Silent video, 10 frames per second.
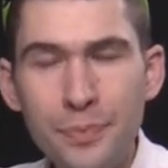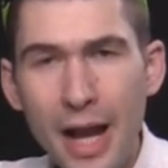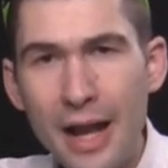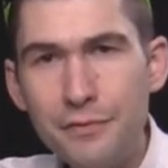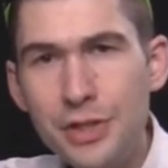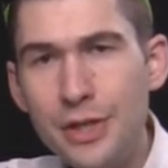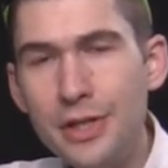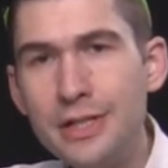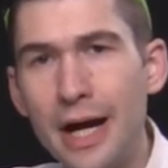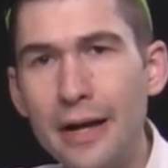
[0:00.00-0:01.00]
I have to say the
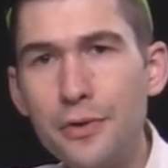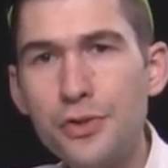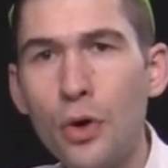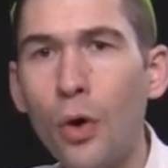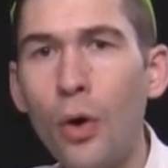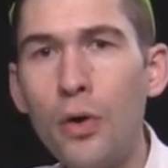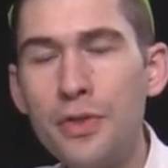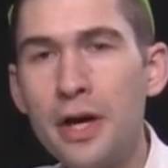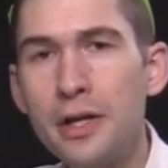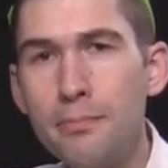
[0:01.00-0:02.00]
dials are all
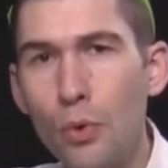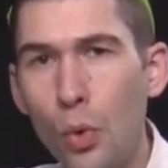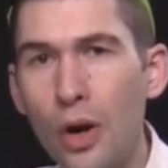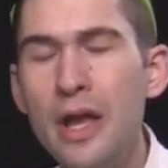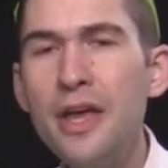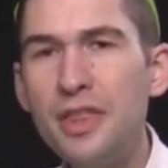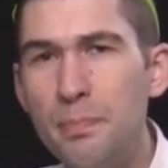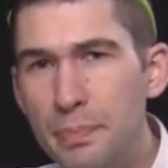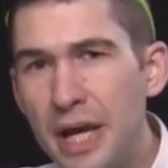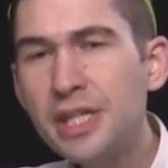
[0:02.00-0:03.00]
that and more. The
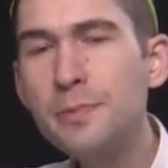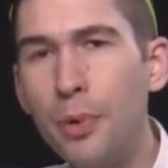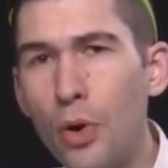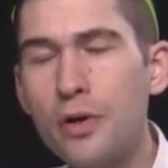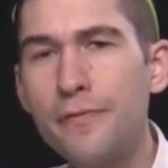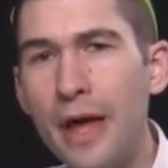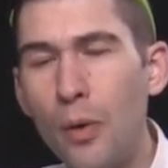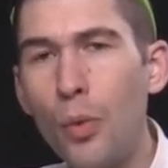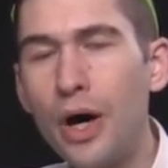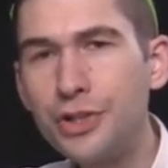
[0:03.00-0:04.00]
best part of
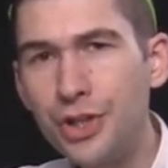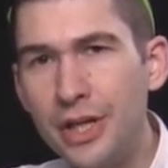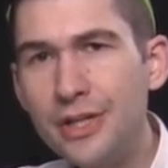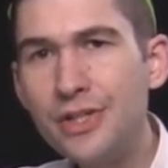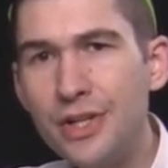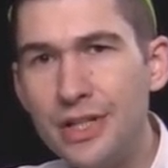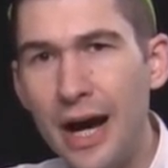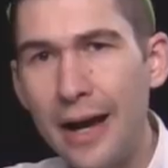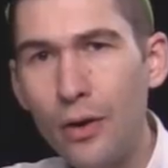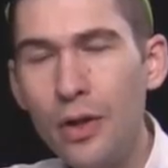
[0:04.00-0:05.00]
that watch is the
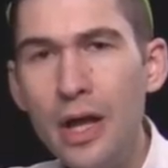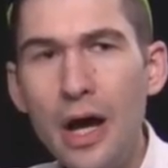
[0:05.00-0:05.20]
dial.